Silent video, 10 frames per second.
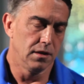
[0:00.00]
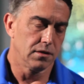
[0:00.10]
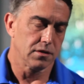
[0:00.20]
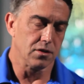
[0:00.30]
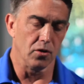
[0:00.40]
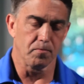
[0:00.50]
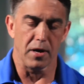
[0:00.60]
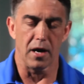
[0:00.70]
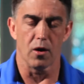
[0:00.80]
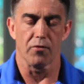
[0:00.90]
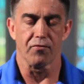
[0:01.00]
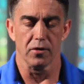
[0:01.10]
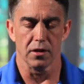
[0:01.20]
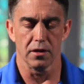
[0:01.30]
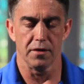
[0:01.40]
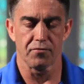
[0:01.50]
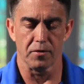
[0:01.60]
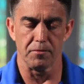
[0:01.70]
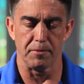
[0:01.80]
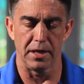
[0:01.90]
So powerful to live
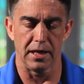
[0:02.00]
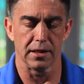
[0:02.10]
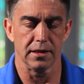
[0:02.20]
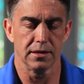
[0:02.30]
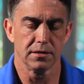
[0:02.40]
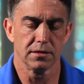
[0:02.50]
from the belly.